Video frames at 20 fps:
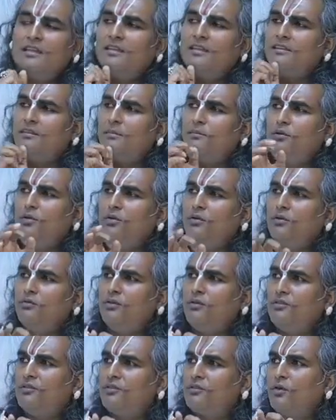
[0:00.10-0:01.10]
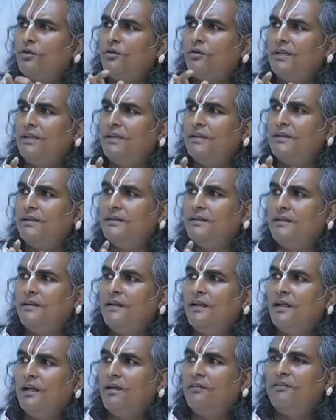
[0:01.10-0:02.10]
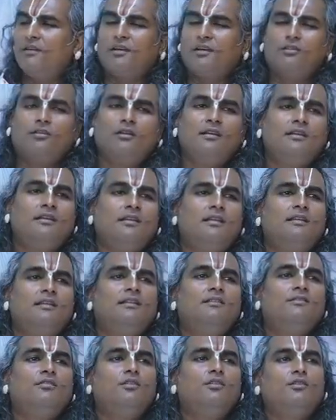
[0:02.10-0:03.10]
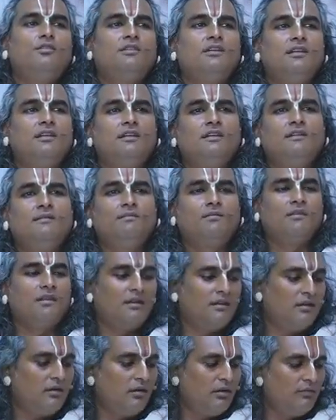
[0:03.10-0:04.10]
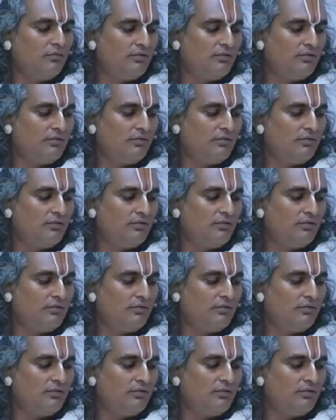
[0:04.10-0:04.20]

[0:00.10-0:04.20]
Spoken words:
a beautiful story of a great devotee, of